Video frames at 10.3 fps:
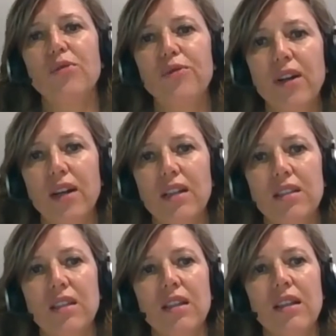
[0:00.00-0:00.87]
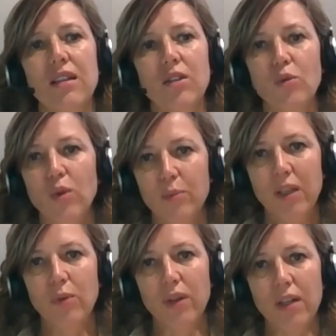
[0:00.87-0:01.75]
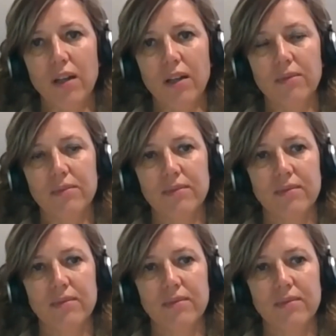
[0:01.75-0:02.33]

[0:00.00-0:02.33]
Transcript: of fight, you will be a winner.